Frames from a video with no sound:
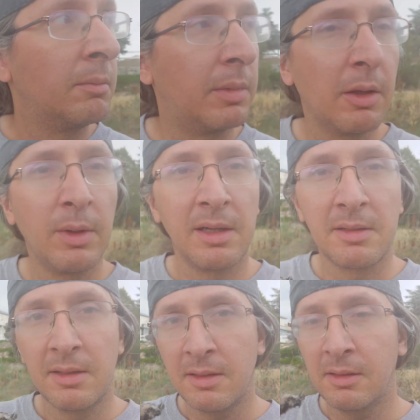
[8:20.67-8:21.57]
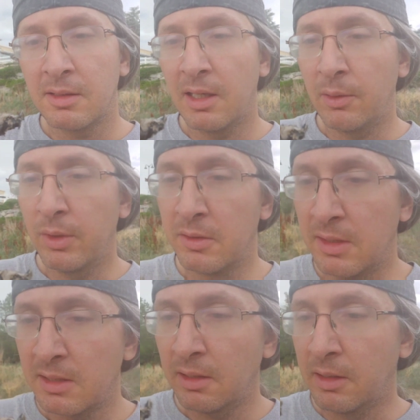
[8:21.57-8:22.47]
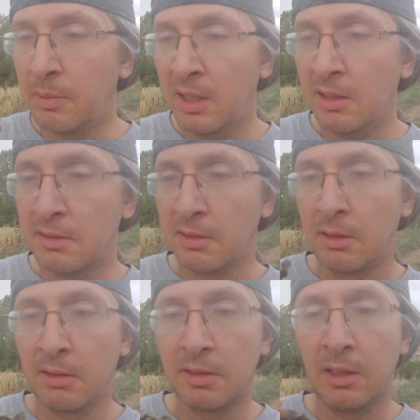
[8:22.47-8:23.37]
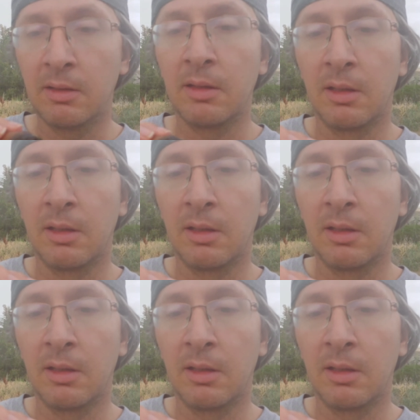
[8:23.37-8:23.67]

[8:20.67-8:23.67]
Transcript: But otherwise, this is just kind of one of those nice little companion cigars that